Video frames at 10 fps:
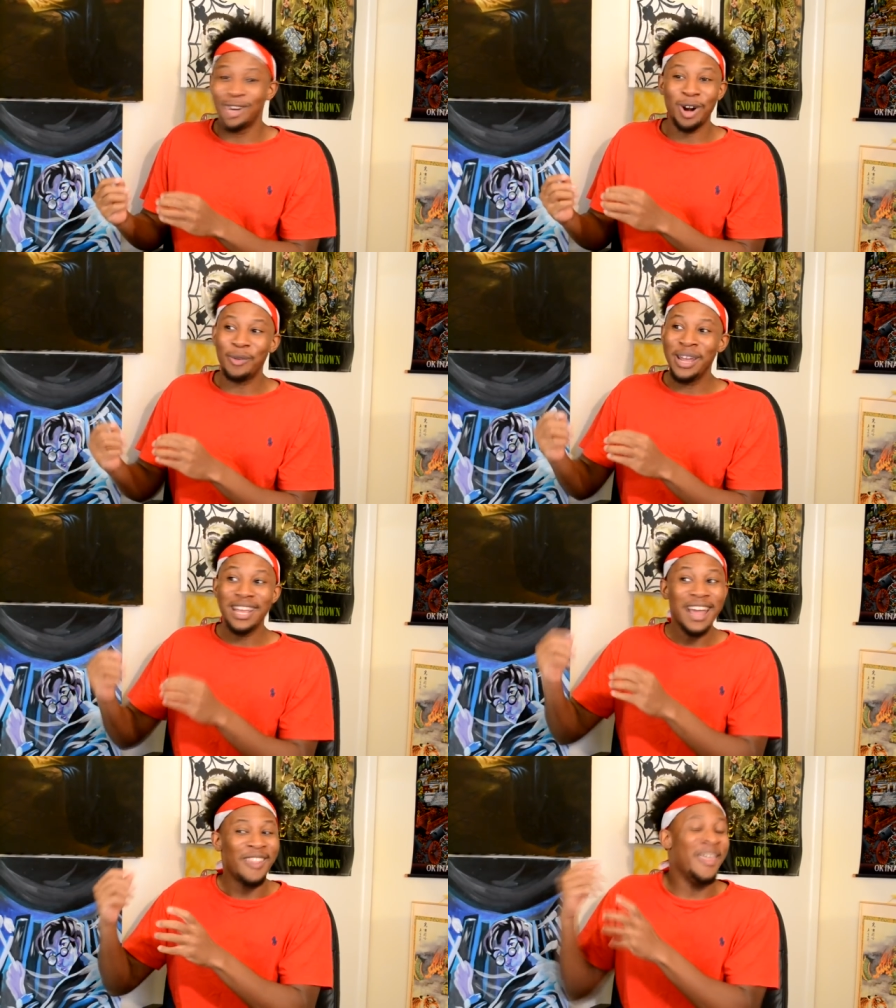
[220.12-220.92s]
short
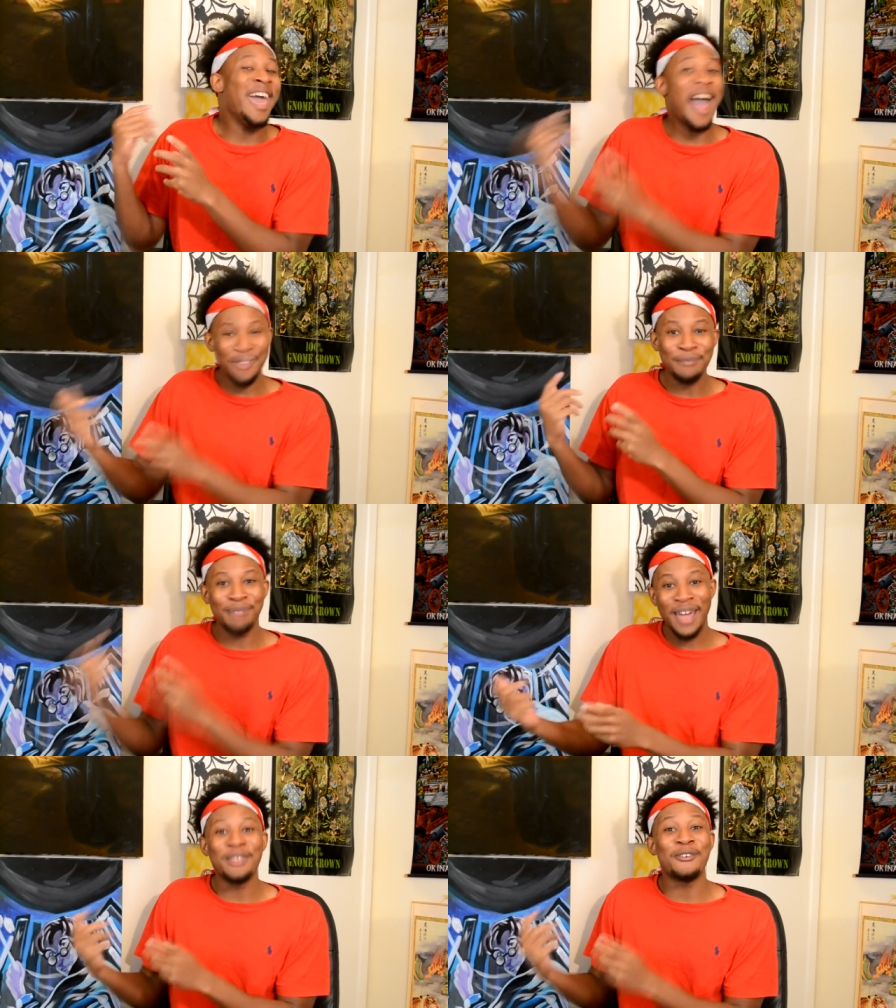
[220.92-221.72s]
week, they have to
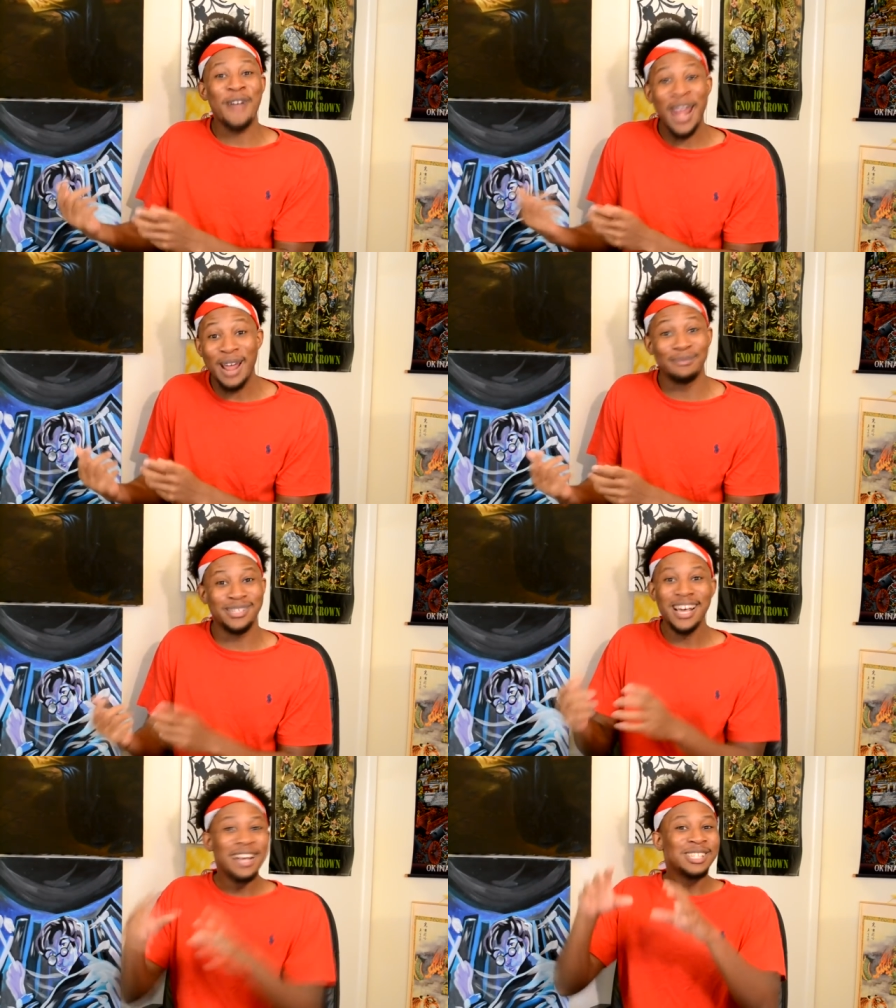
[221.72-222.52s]
play the Rams.